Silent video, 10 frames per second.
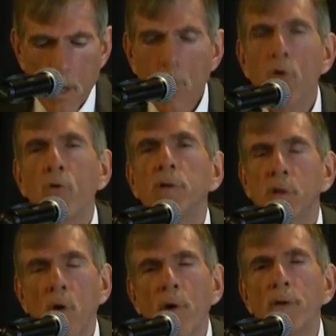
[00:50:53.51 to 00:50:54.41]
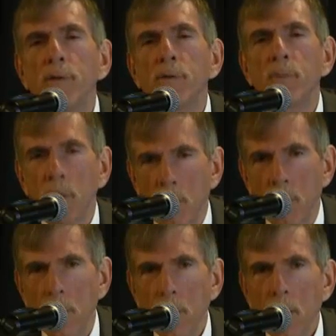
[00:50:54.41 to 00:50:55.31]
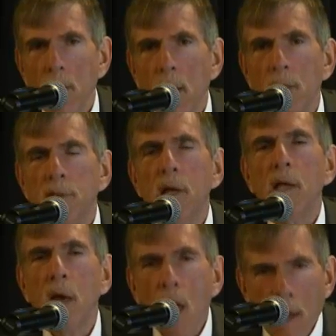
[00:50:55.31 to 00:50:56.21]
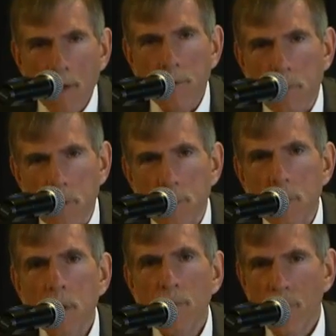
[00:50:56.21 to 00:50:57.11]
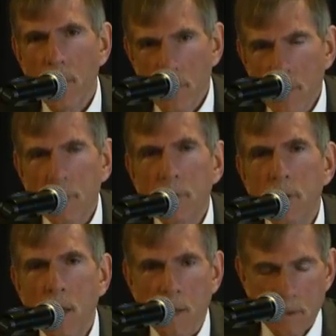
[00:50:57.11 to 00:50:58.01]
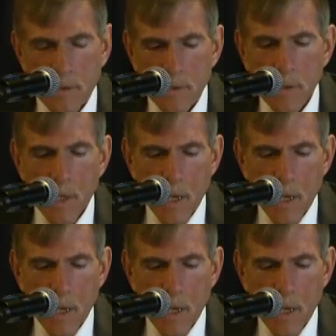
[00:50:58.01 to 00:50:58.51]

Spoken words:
who is going to be a psychiatrist in this case,